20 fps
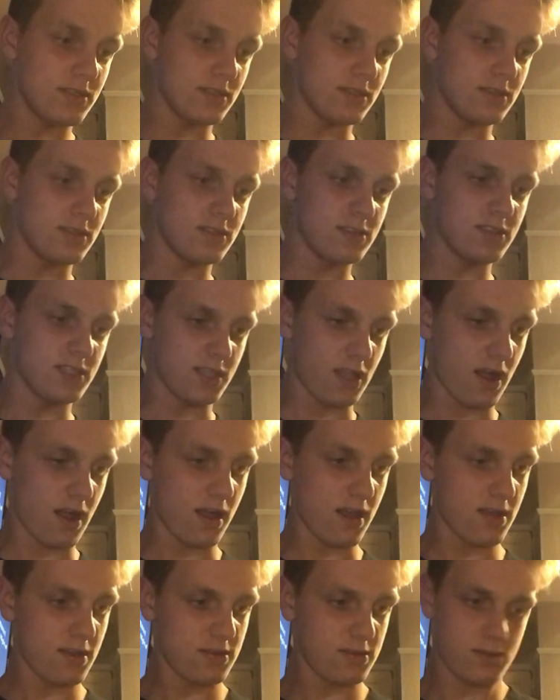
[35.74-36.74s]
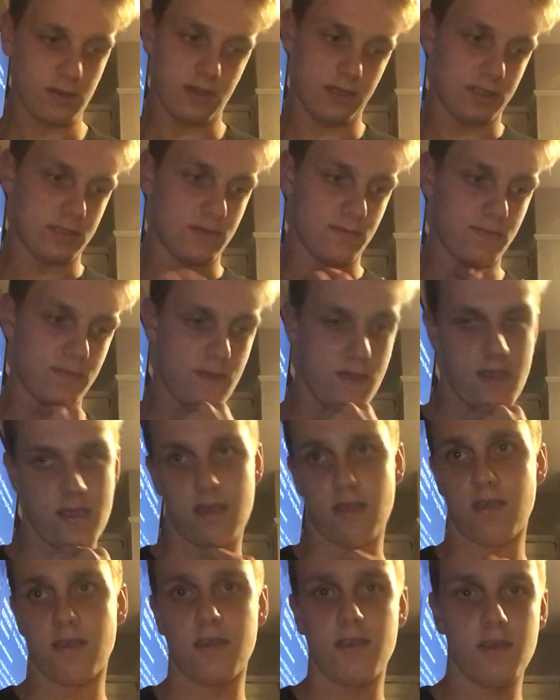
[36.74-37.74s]
to start doing
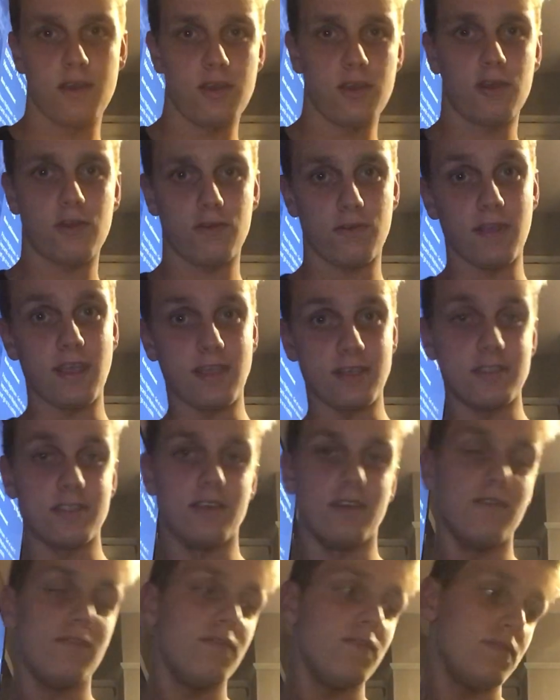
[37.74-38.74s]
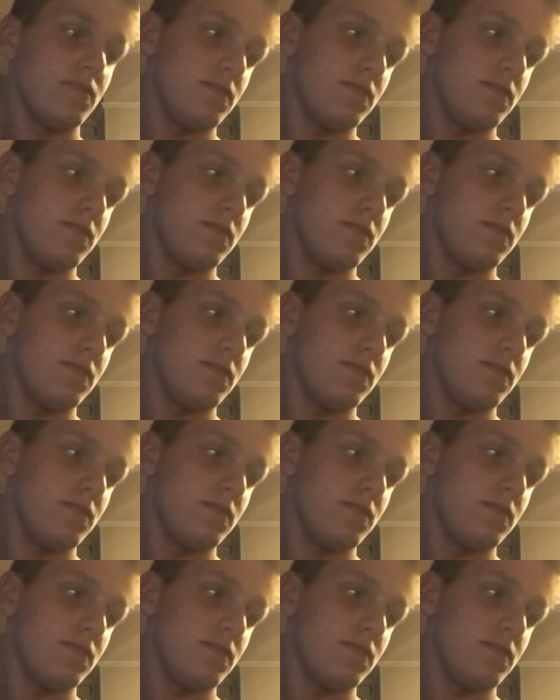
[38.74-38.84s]
something creative,